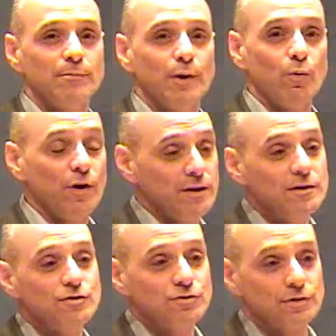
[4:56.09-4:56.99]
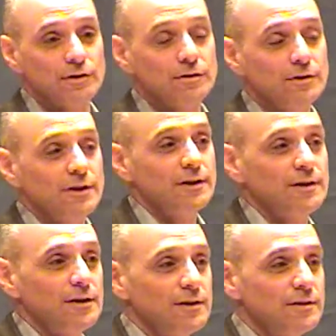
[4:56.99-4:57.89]
but what is true
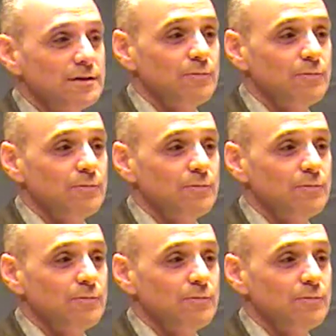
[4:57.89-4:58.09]
is